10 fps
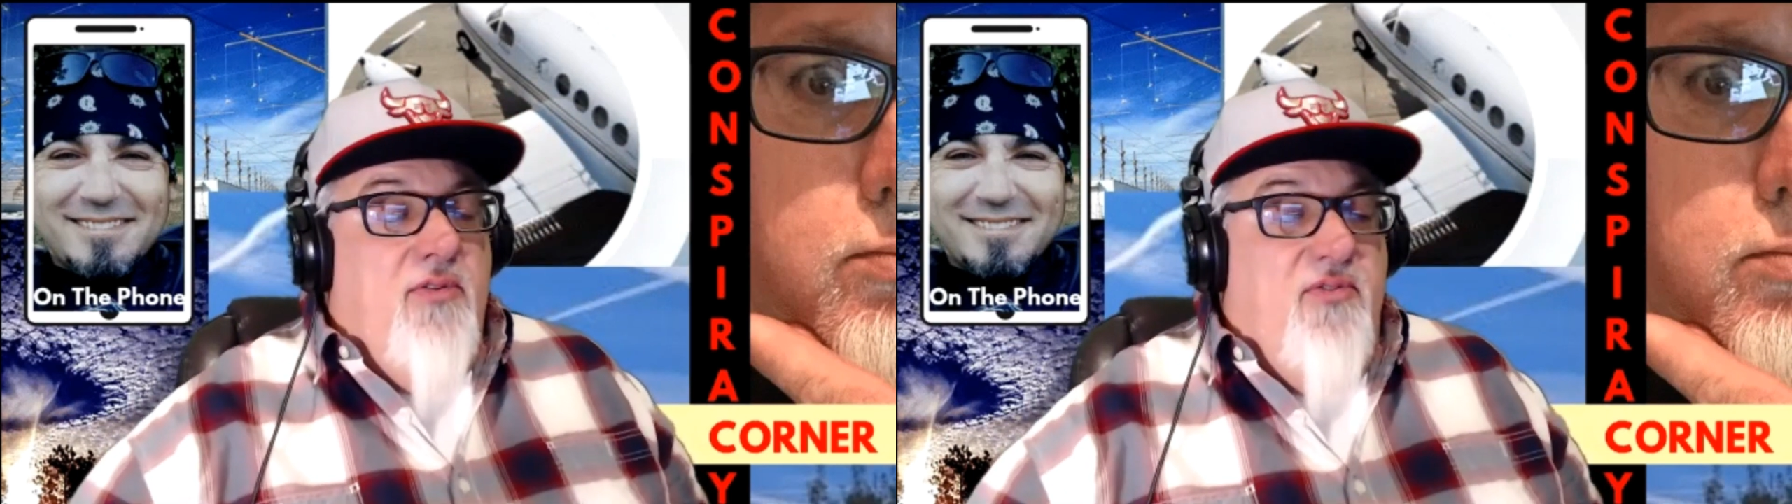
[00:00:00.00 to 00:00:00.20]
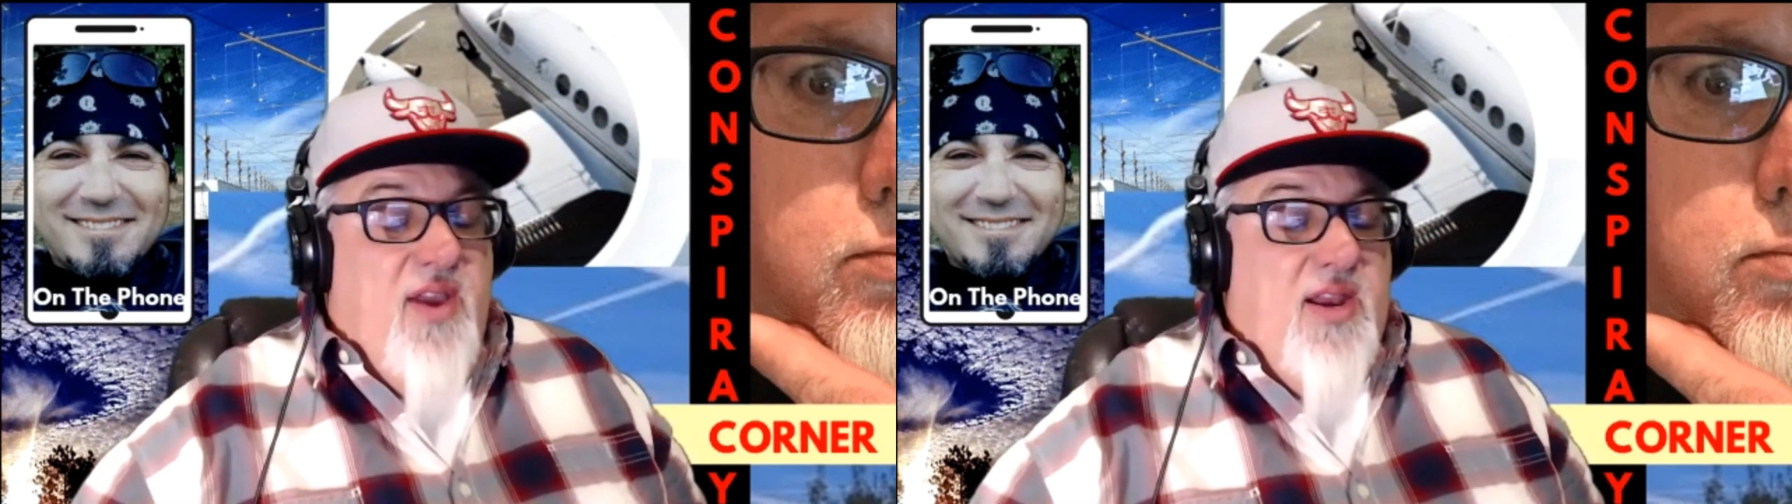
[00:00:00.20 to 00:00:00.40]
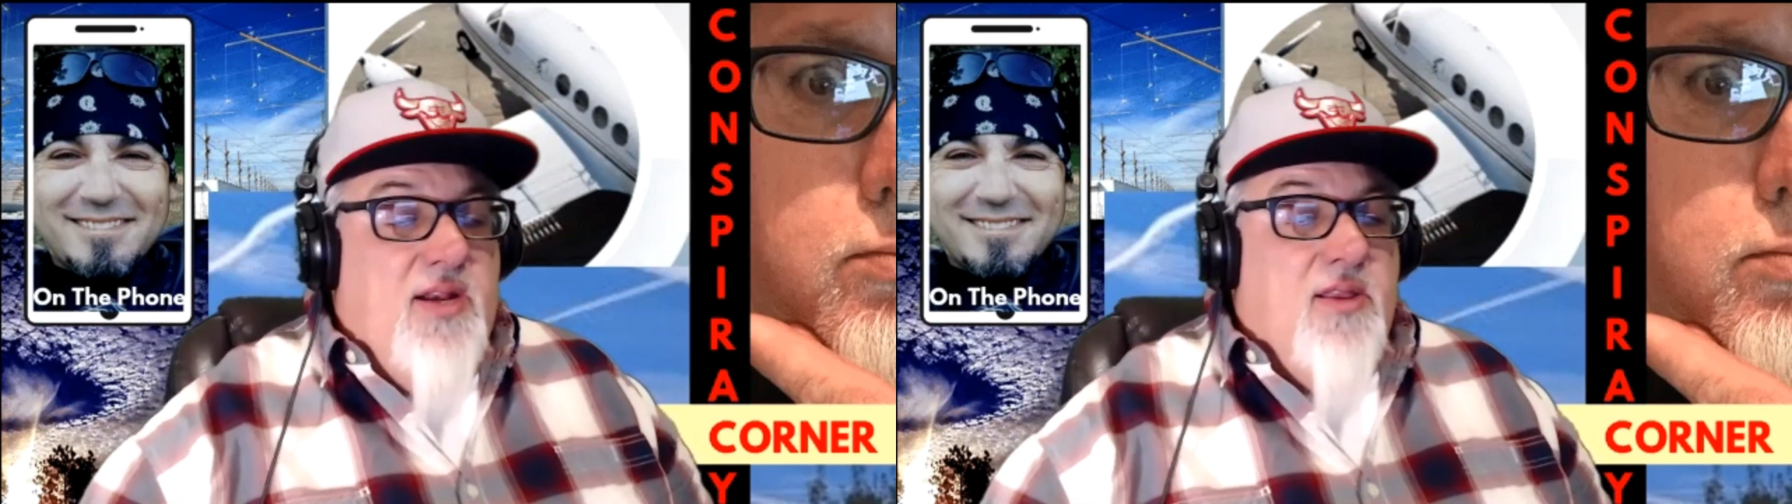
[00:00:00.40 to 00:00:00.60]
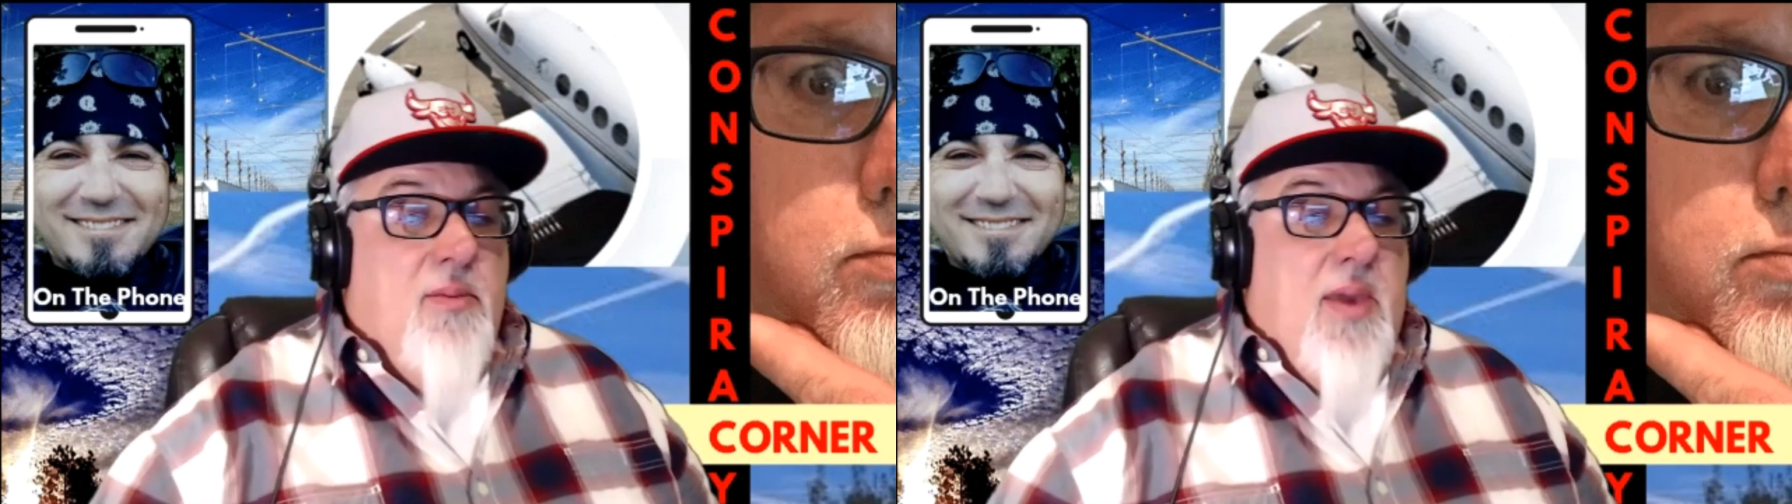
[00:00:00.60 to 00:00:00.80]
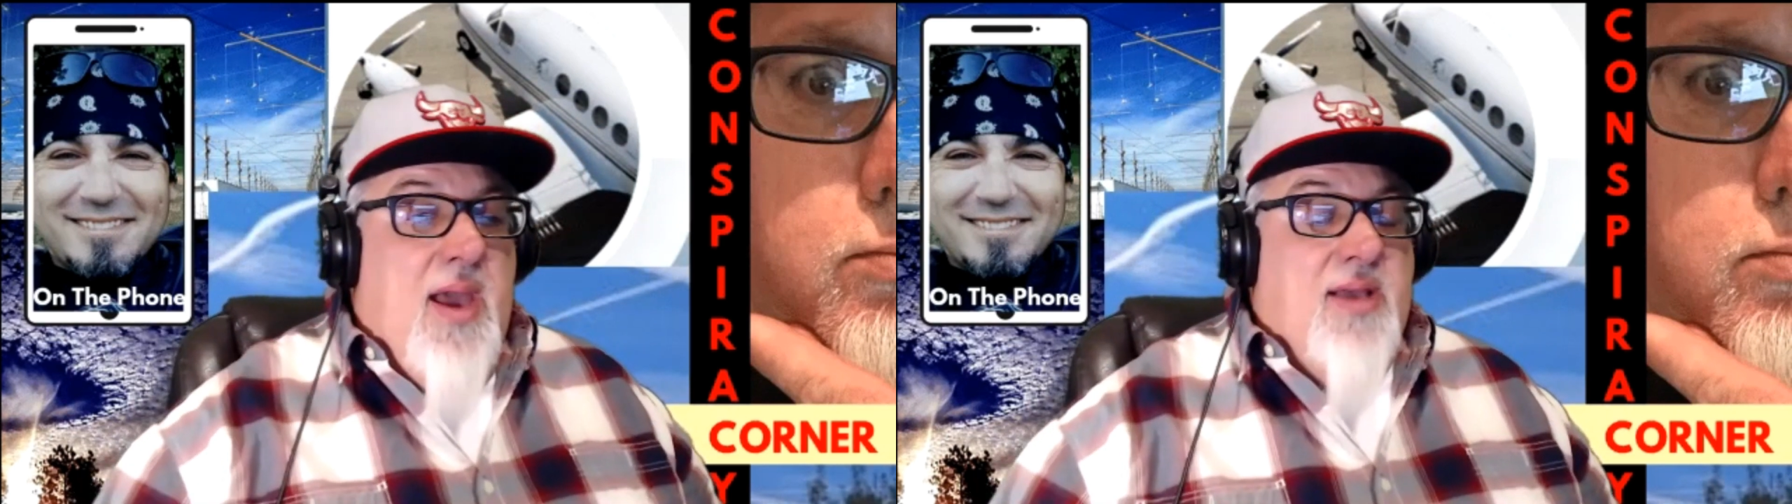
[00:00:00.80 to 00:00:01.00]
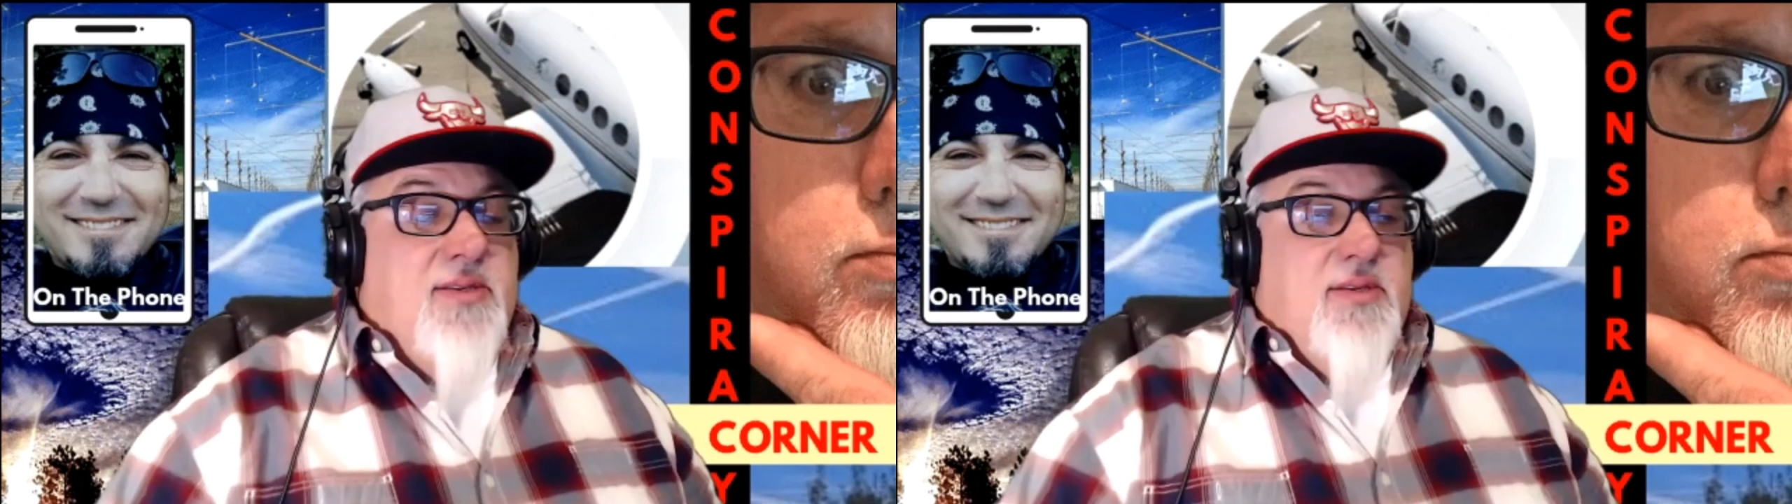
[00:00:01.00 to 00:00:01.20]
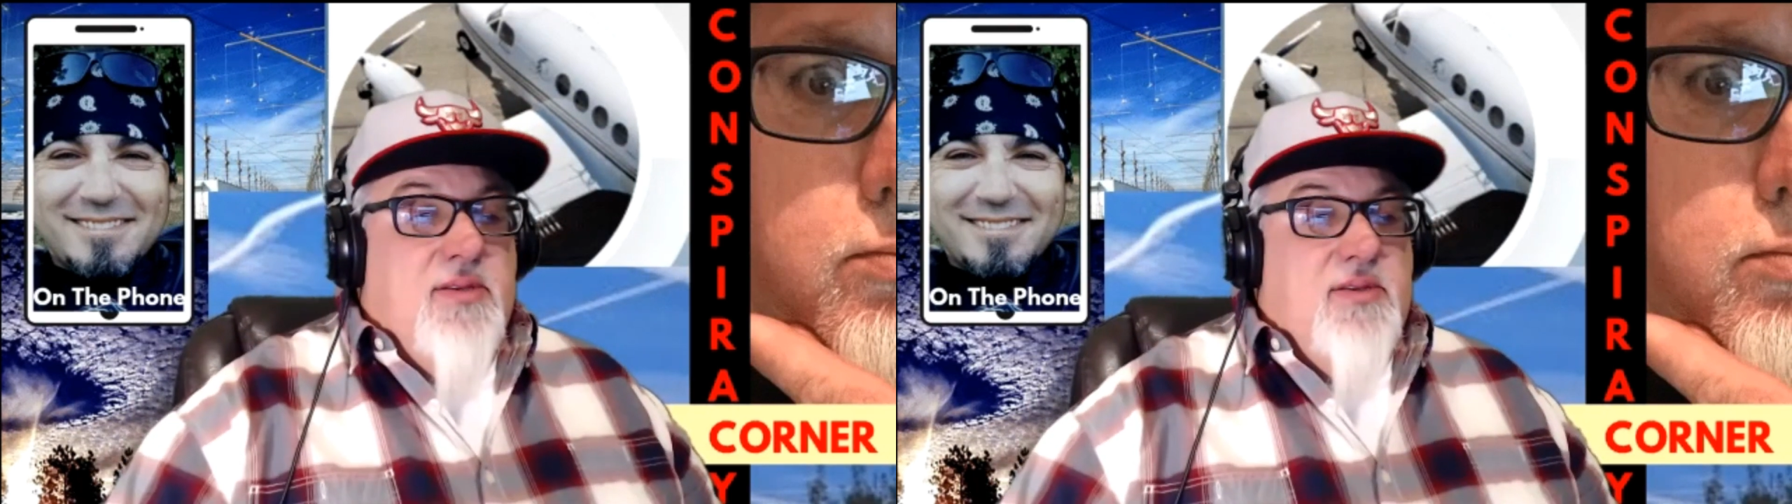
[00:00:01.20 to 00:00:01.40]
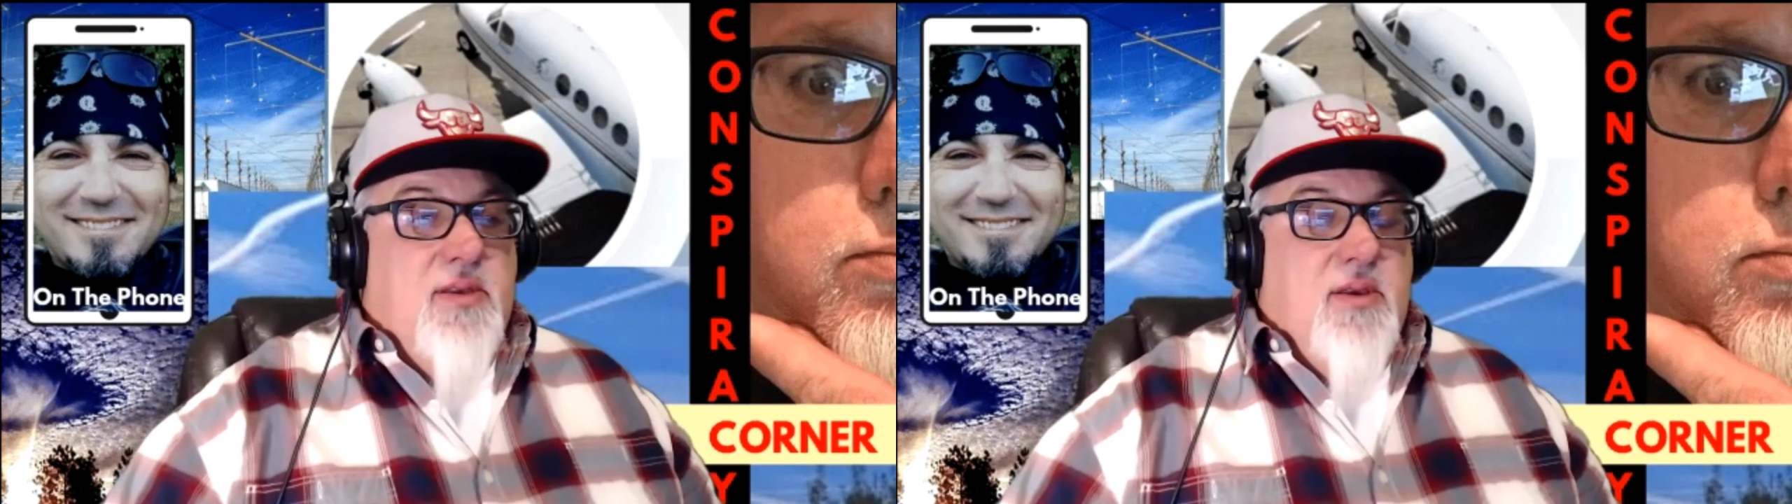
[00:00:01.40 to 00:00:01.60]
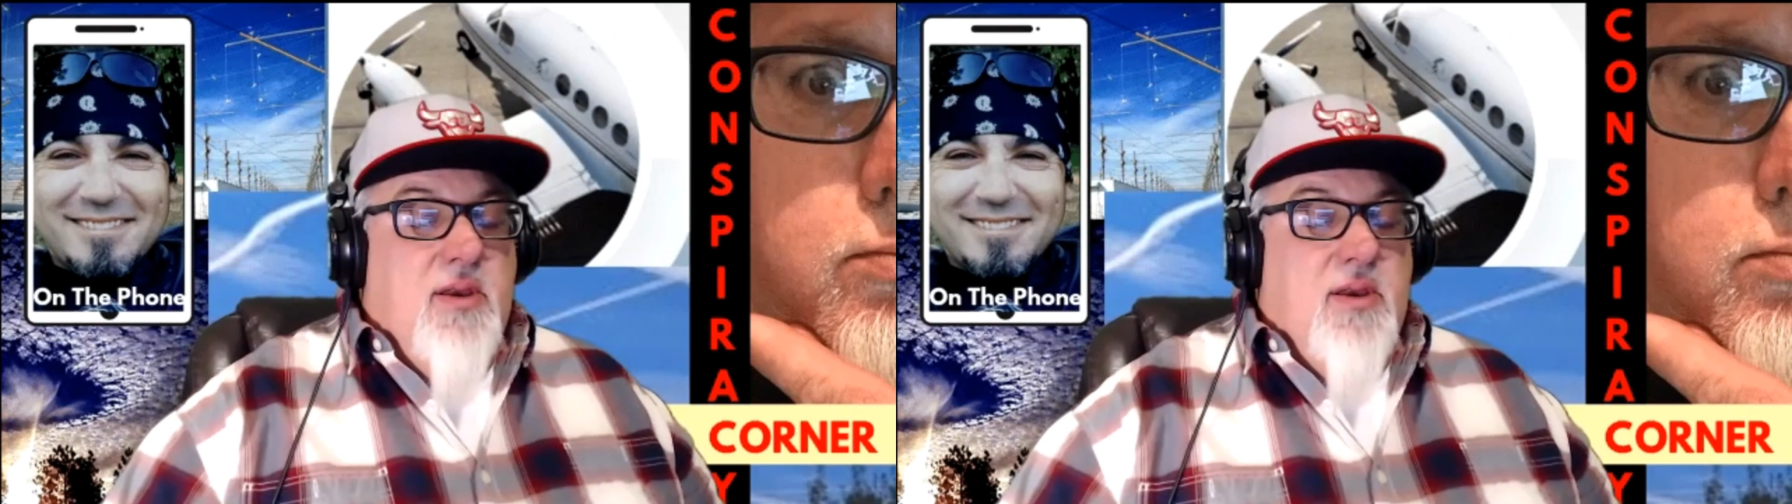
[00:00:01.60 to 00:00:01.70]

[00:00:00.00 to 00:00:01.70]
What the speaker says: feeding to the masses.